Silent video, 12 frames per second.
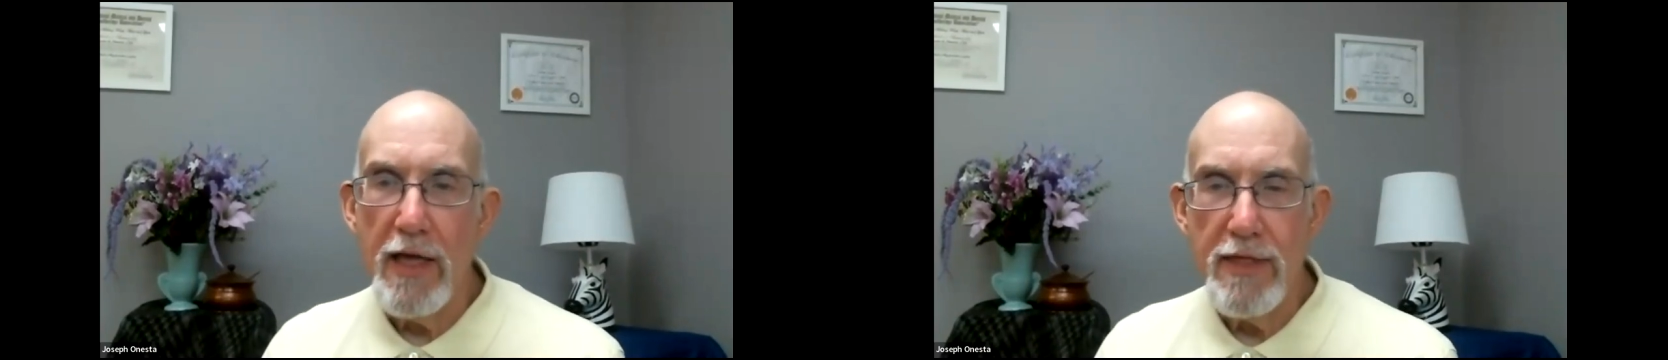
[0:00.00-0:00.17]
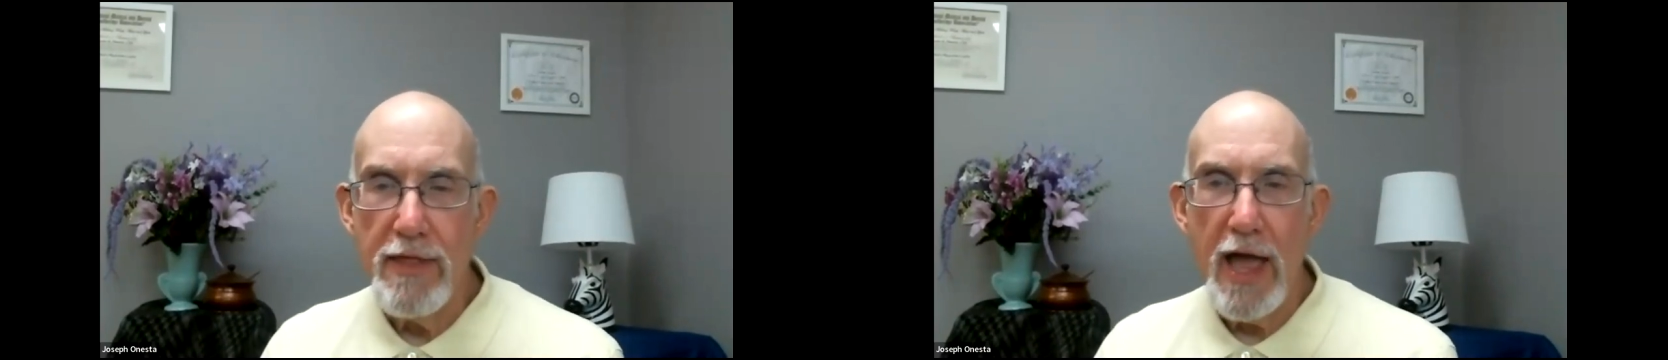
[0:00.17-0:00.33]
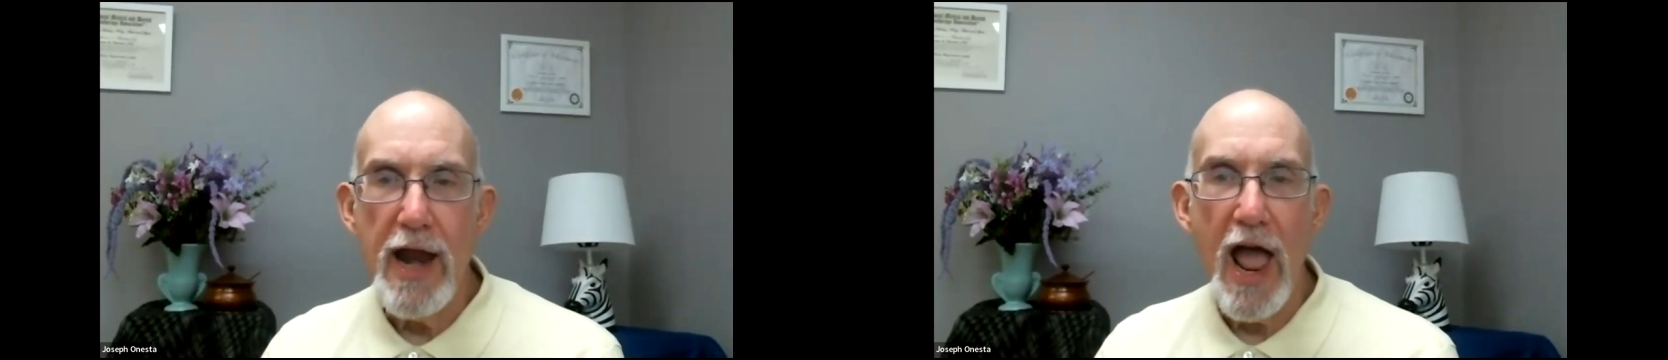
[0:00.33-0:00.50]
and
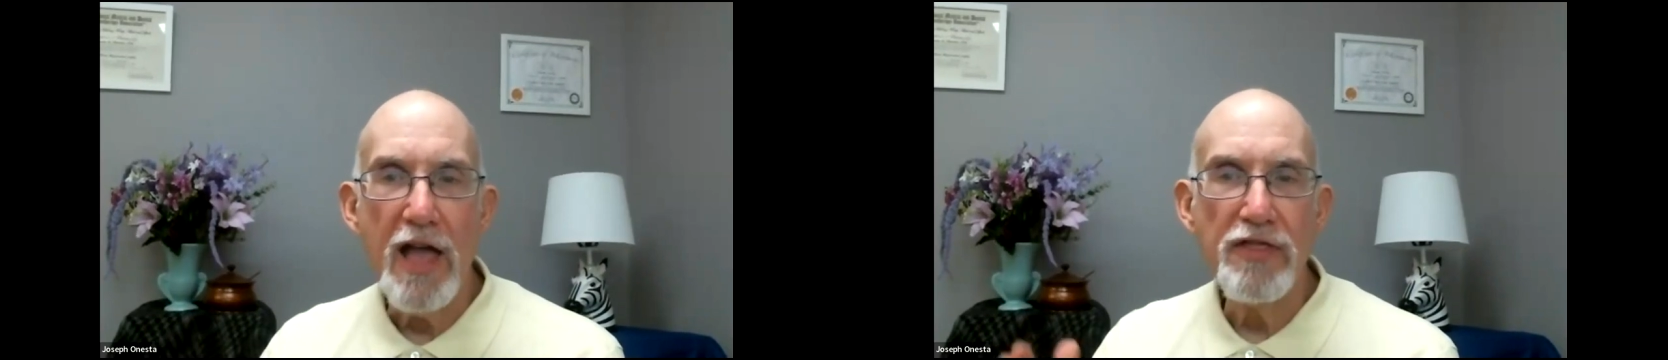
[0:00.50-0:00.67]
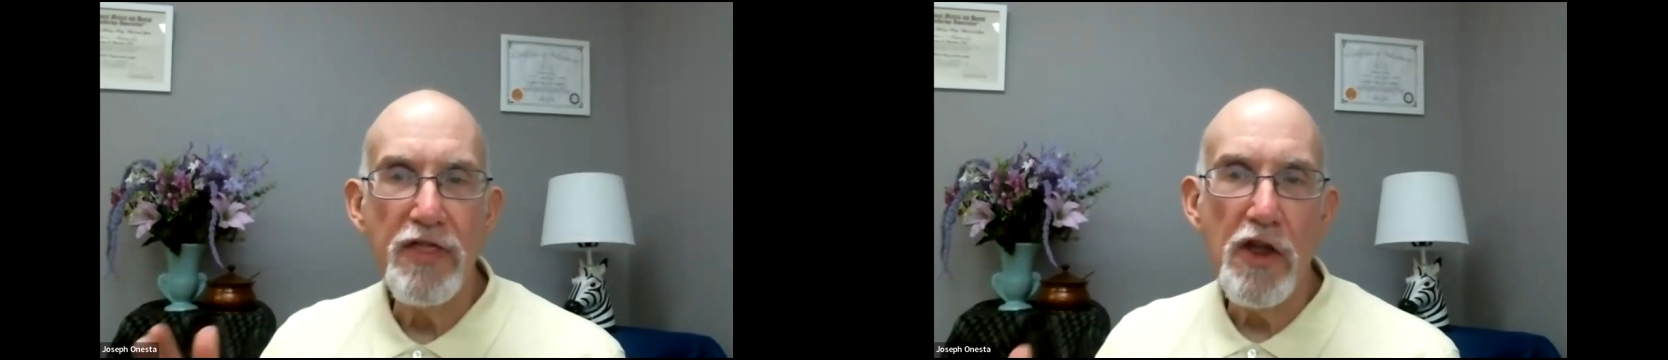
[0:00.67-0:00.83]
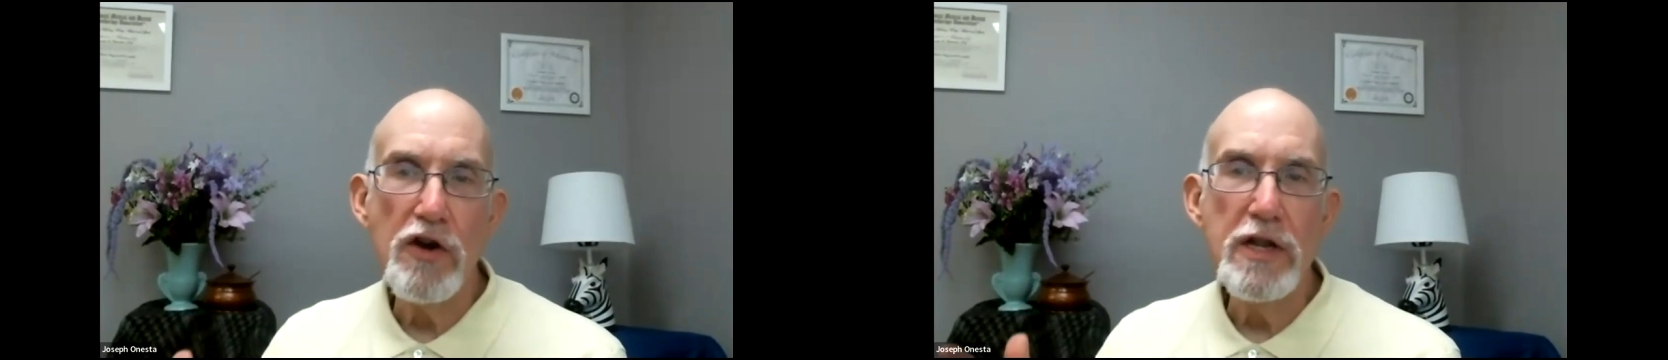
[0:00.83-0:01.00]
then at
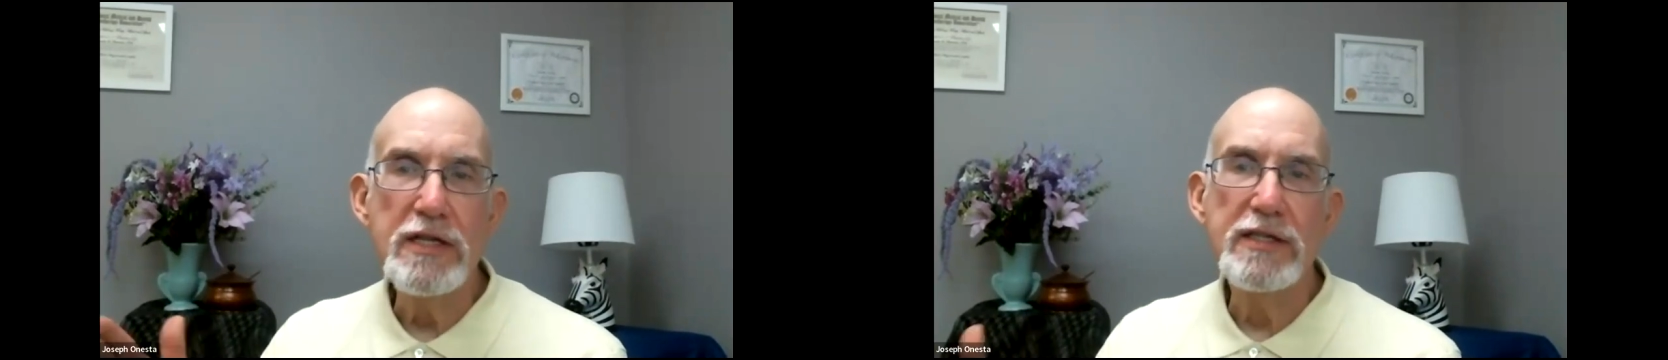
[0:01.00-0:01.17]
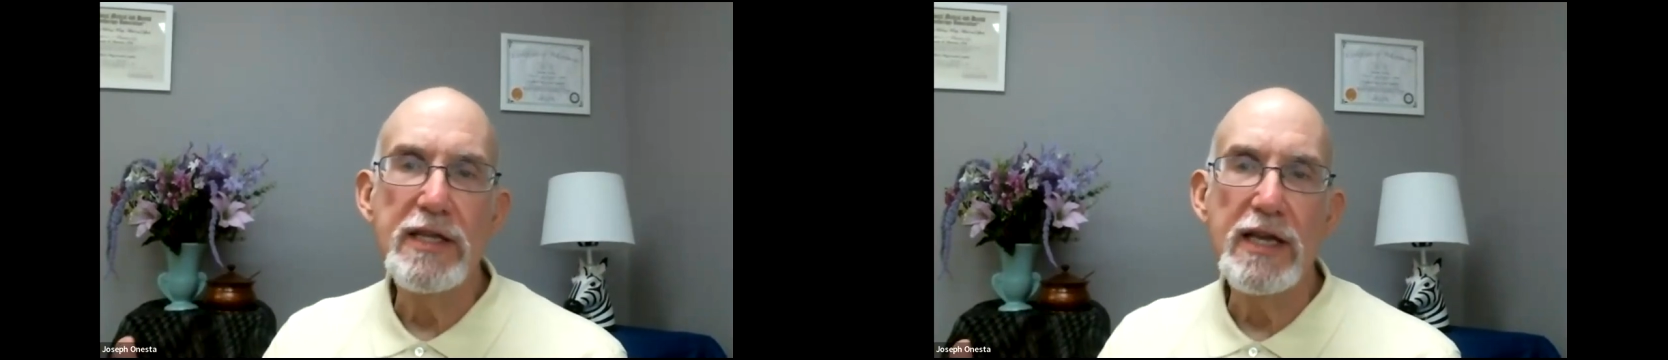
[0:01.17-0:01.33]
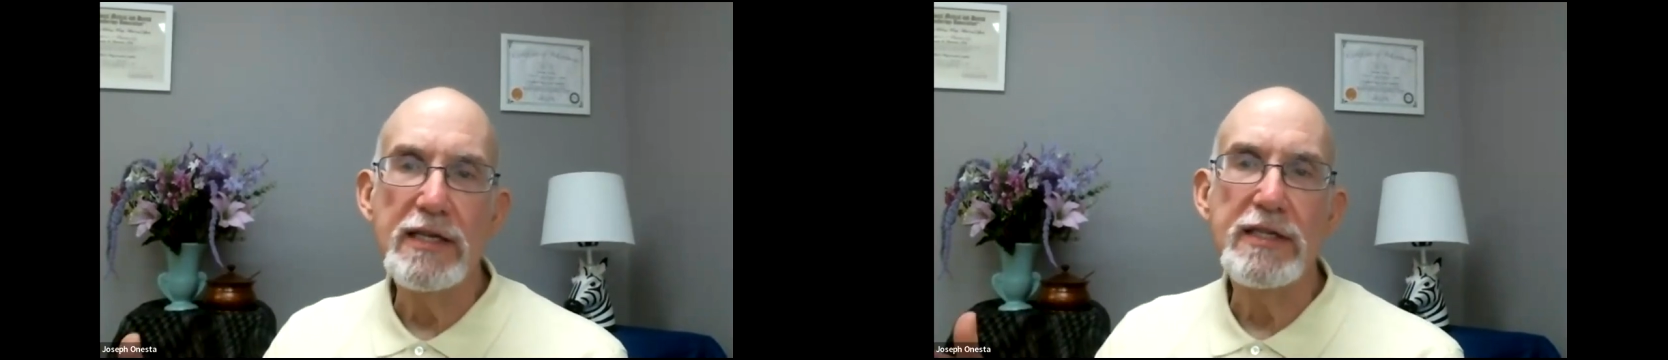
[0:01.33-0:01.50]
30,
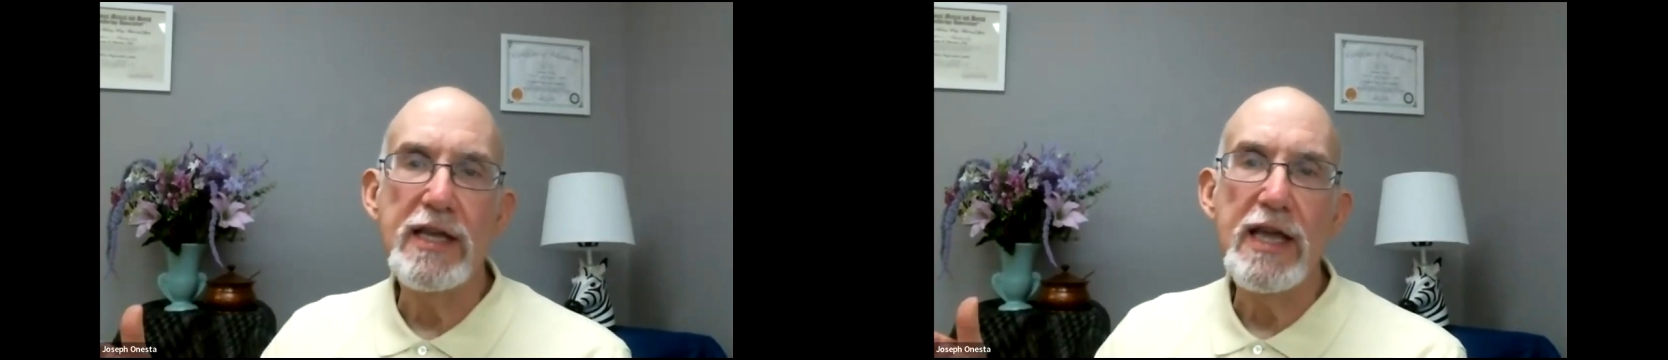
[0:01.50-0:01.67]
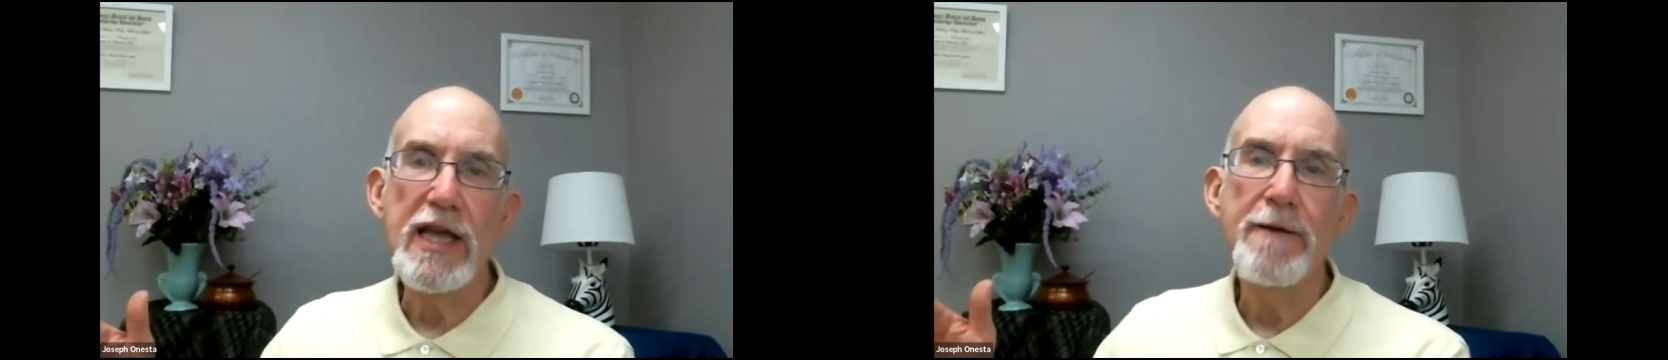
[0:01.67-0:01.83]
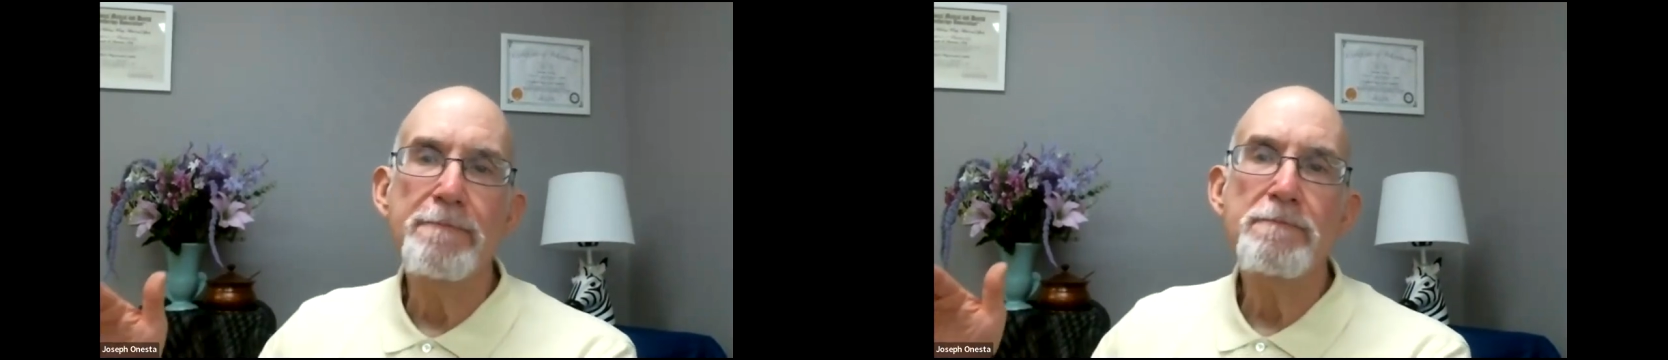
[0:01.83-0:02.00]

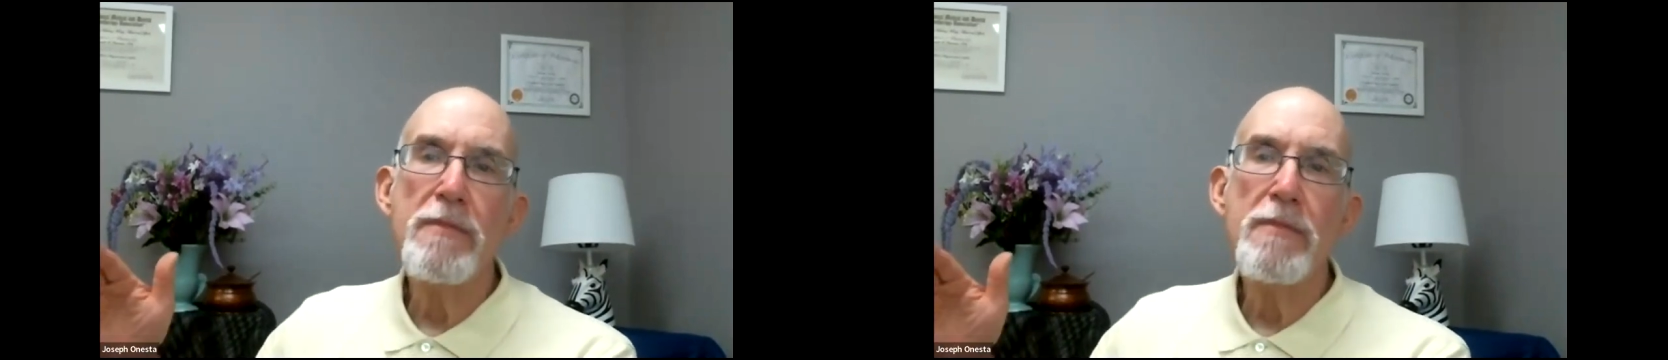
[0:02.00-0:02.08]
60,